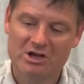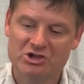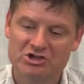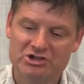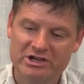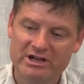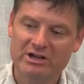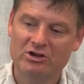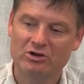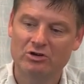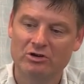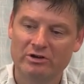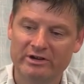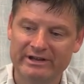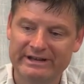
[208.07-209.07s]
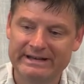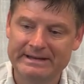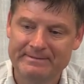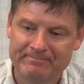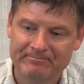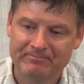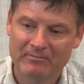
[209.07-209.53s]
She
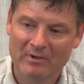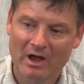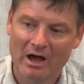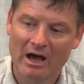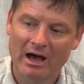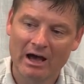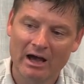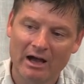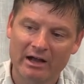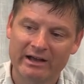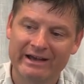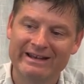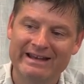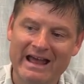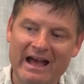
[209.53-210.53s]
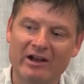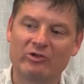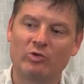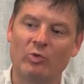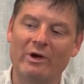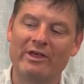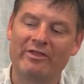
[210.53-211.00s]
could uh,
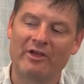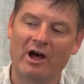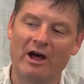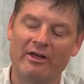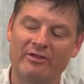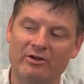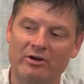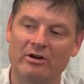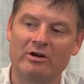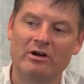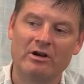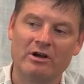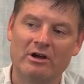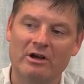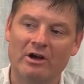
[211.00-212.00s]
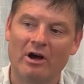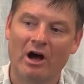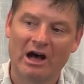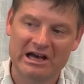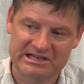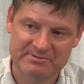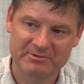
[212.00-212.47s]
connect with other
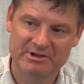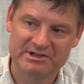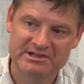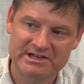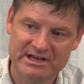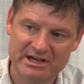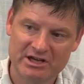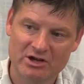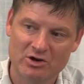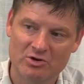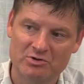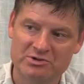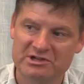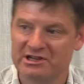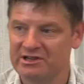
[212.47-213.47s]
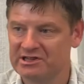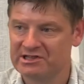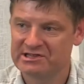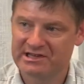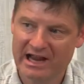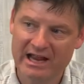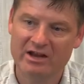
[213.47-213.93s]
hospital CEOs in the
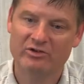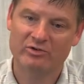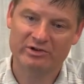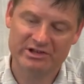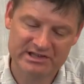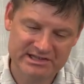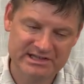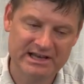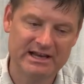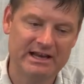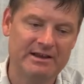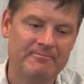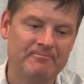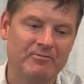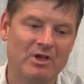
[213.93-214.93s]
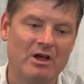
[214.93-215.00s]
state or in the city